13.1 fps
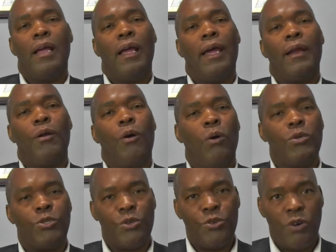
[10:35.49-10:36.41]
and
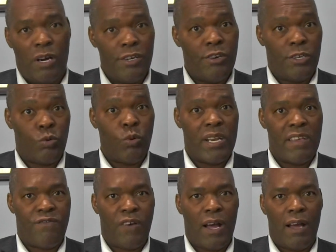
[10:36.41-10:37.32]
also you're under
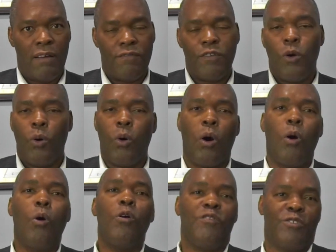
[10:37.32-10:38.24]
25 or
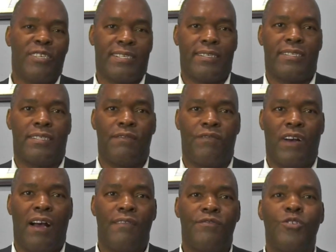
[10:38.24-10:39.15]
over
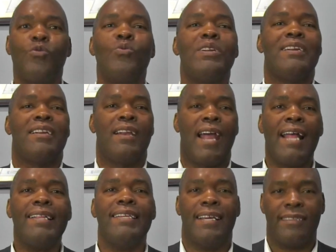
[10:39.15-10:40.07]
65, you would
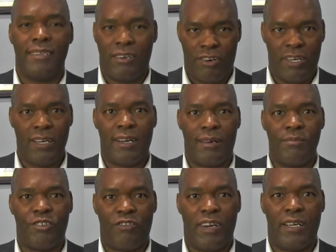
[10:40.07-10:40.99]
not get the earned
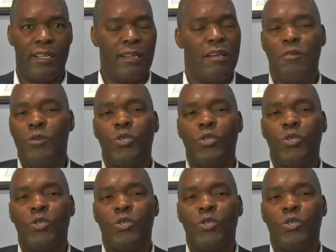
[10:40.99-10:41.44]
income credit.